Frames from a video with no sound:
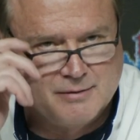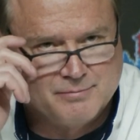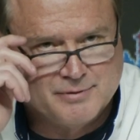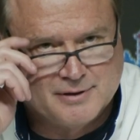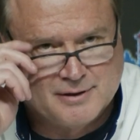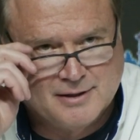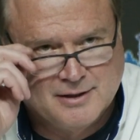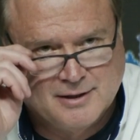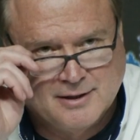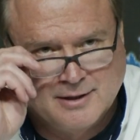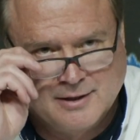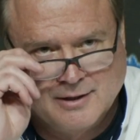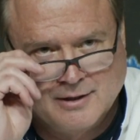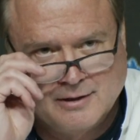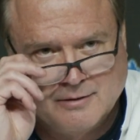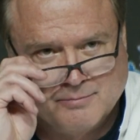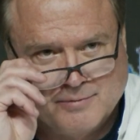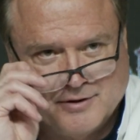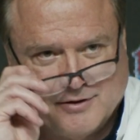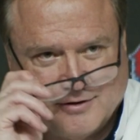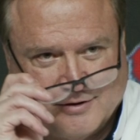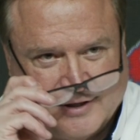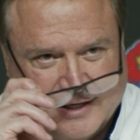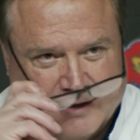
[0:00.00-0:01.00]
But
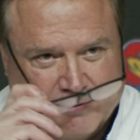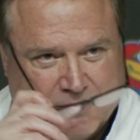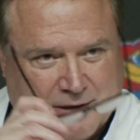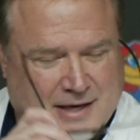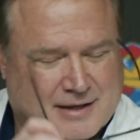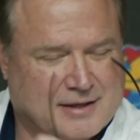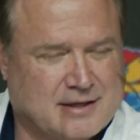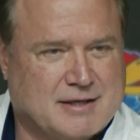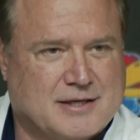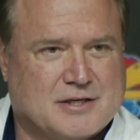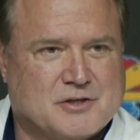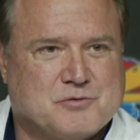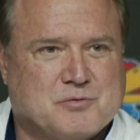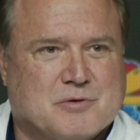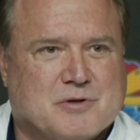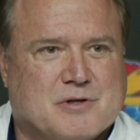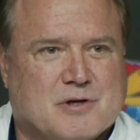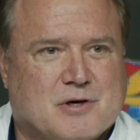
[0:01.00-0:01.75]
the thing about it is, with